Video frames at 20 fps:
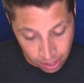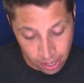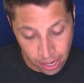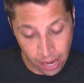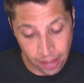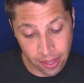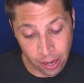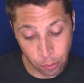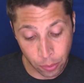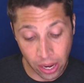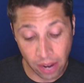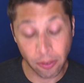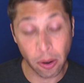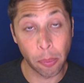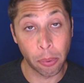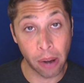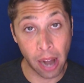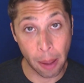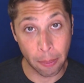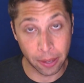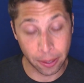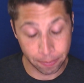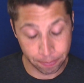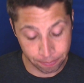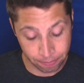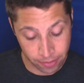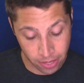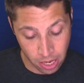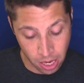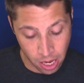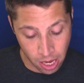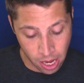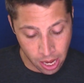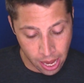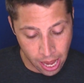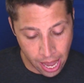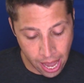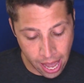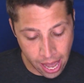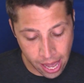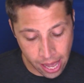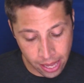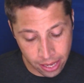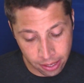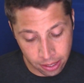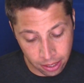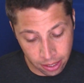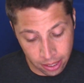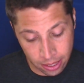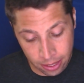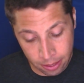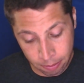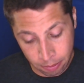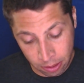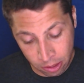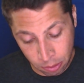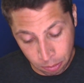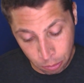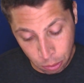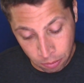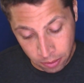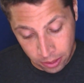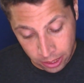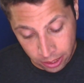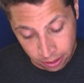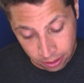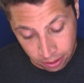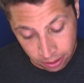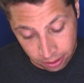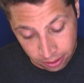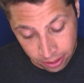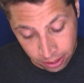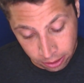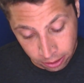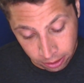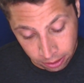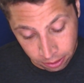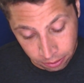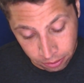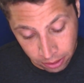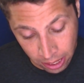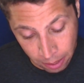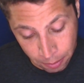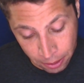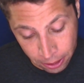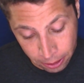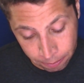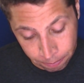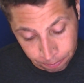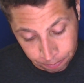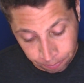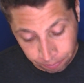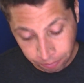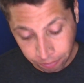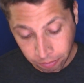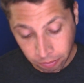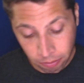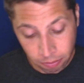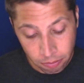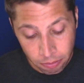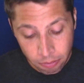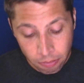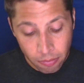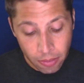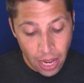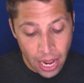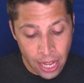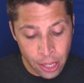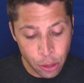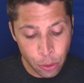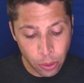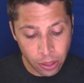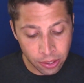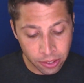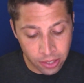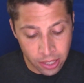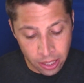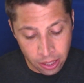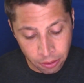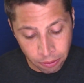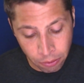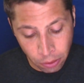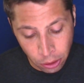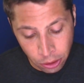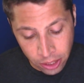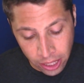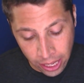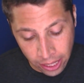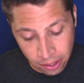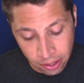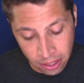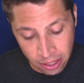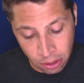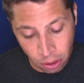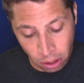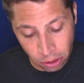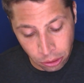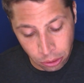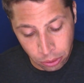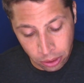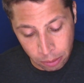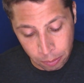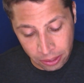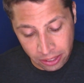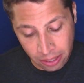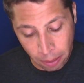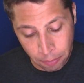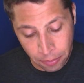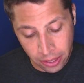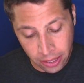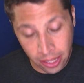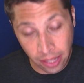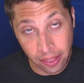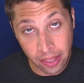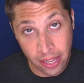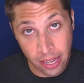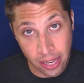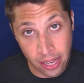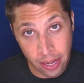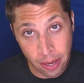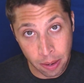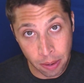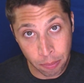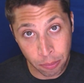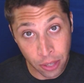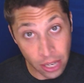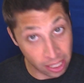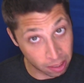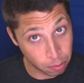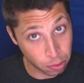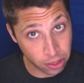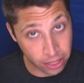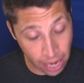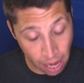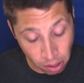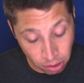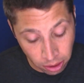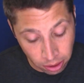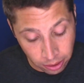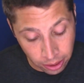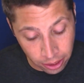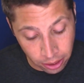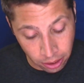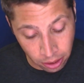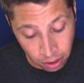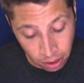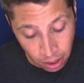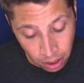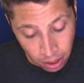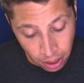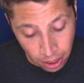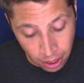And there we have our parabola. And let's move it into the center of the frame here. And you can see the vertex is also going to be something that the Desmos calculator